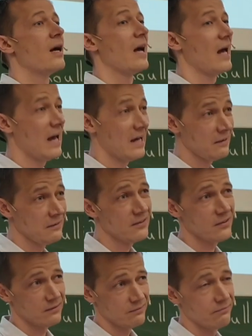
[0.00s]
and
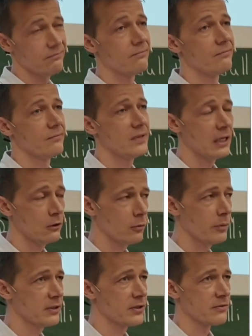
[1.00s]
their log
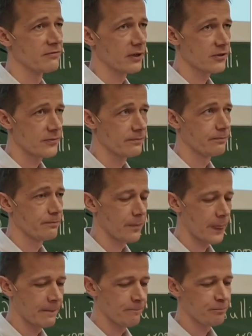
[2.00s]
partition function.
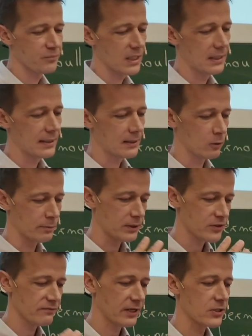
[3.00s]
And that log
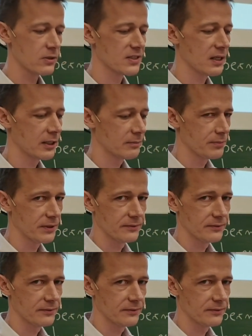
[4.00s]
partition function is the hard bit.